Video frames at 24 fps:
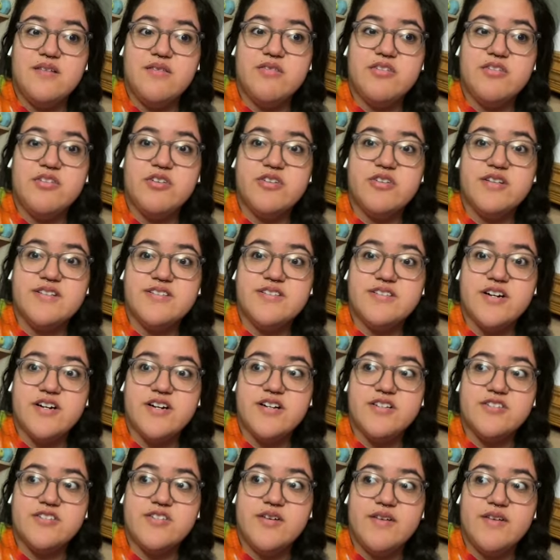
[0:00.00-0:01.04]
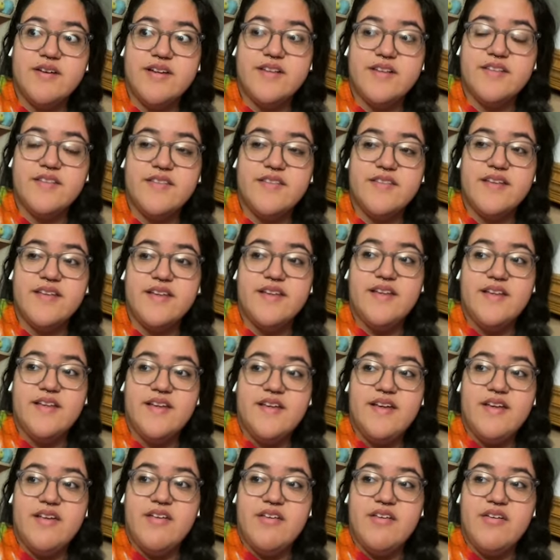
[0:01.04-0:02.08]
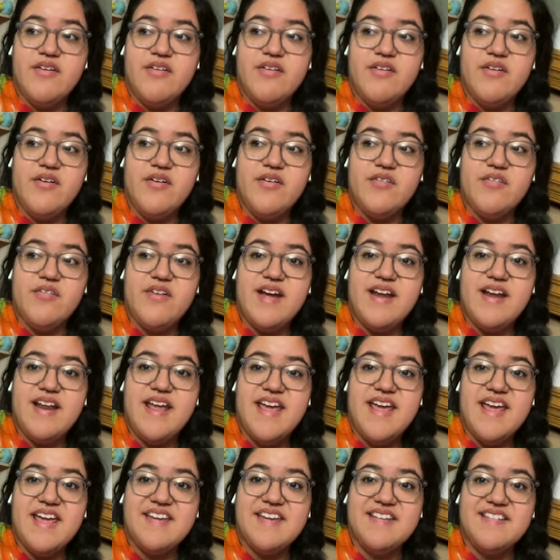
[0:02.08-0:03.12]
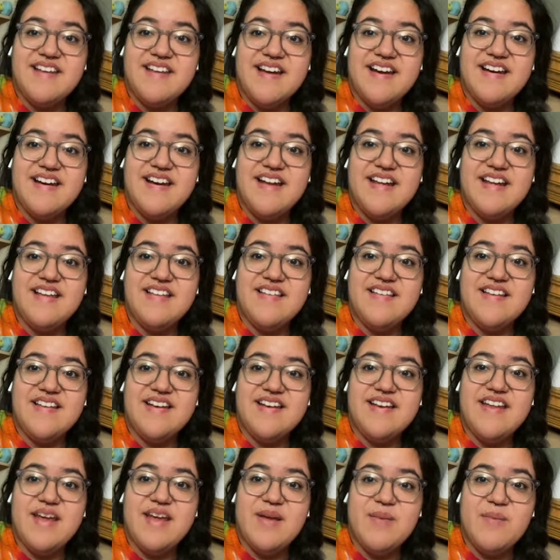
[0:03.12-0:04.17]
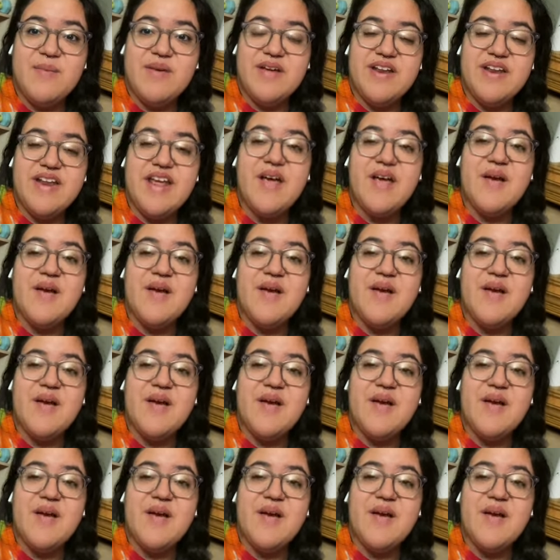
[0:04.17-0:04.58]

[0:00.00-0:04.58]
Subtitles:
So this started snowing Friday, Saturday, Sunday, Monday,